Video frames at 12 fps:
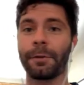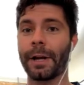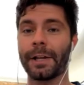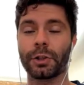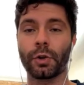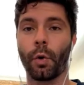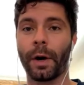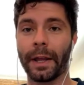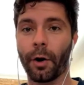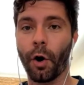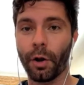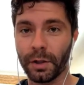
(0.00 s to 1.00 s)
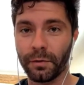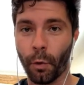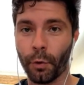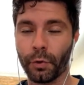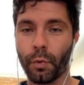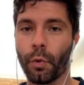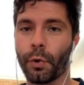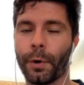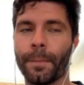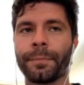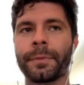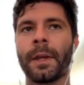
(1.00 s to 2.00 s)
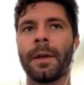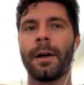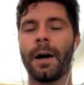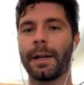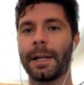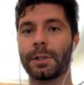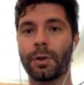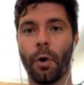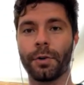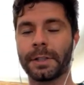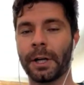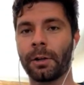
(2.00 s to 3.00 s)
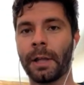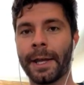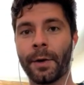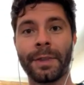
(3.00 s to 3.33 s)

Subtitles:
You're not scoring at all in the fourth quarter against Coastal Carolina.